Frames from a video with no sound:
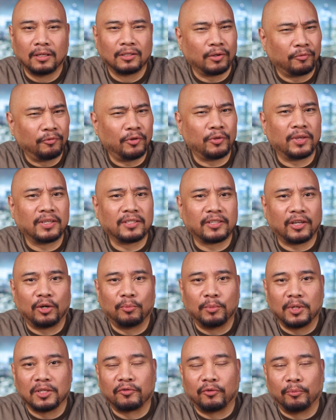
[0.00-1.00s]
So a few things that are a
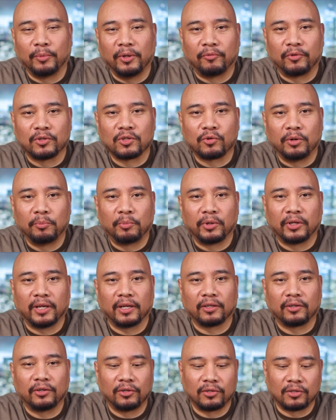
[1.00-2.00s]
must for me for screen
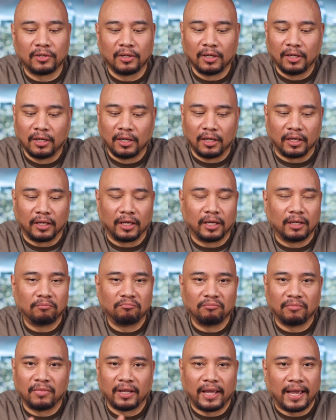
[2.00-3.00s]
protectors. Again,
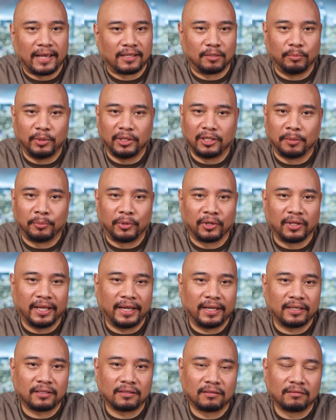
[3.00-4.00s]
has to be tempered
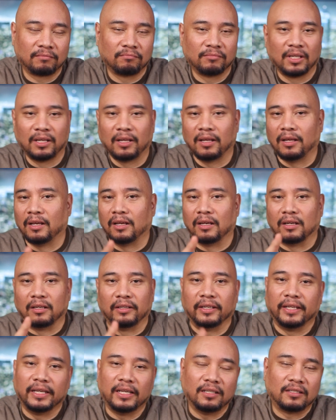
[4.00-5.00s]
glass. It
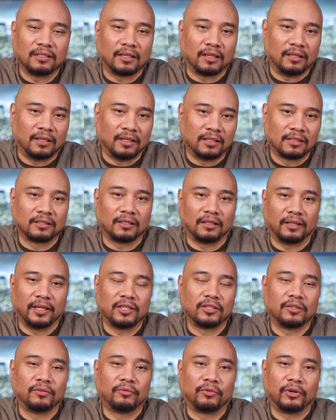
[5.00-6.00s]
needs an
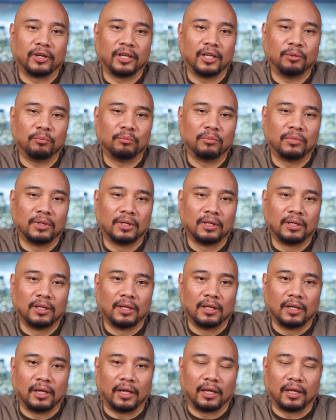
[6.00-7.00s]
installation frame,
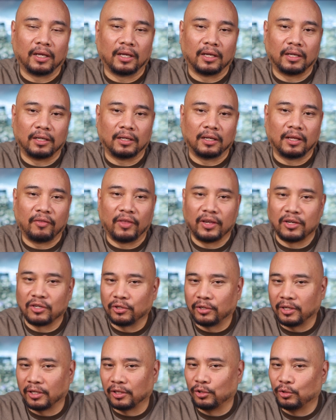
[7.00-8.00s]
and they
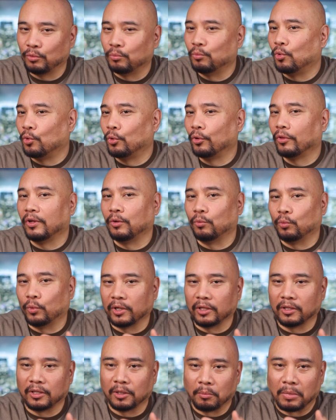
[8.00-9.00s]
should include more than one
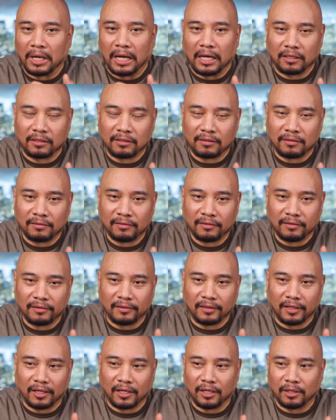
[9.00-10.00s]
in the box.
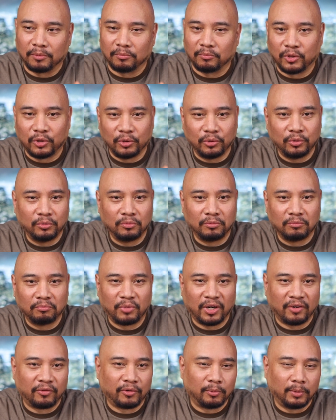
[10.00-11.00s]
2,
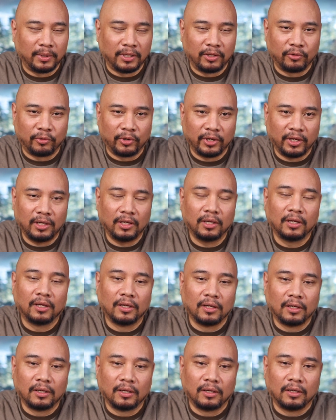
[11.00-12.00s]
preferably 3.
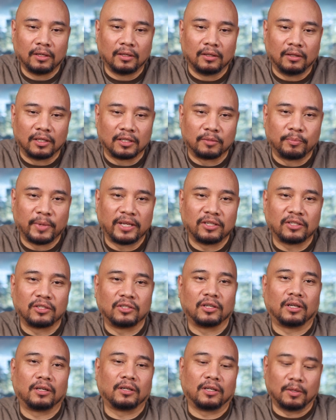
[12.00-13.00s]
This Magic
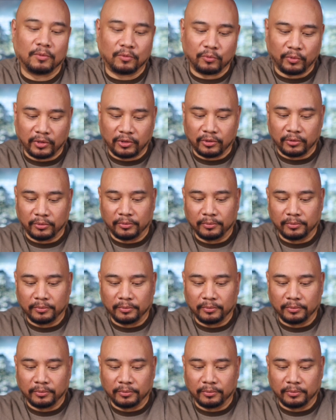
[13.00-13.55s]
John comes with 2.